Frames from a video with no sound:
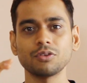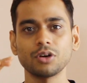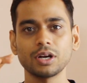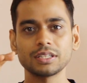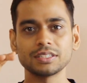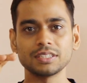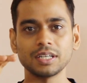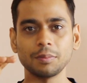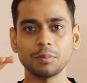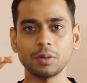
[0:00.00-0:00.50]
For
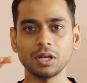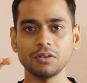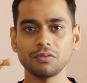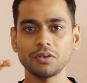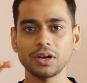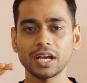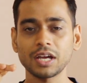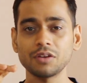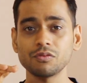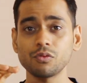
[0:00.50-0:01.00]
example, if
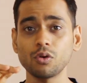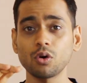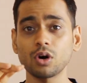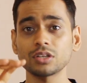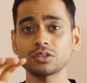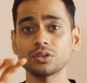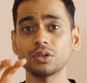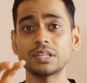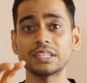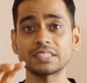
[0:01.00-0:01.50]
I can
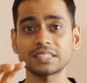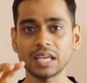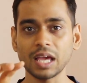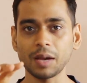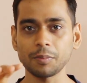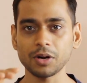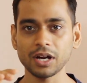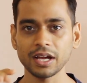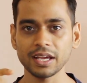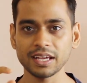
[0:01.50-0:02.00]
focus on this
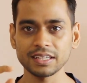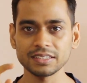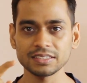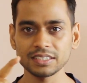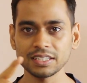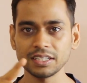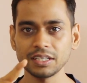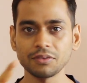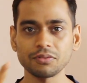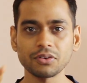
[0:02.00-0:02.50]
camera, I can
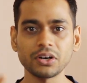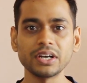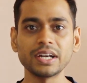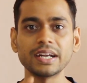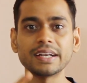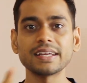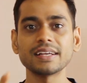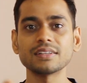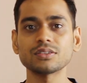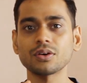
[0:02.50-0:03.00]
see different
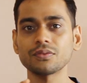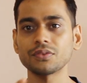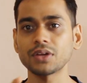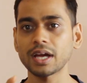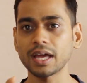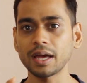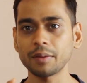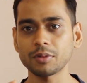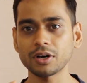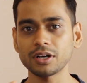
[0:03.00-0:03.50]
details of the
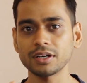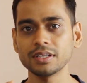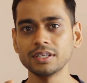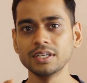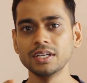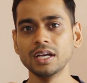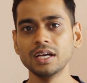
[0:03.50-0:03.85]
camera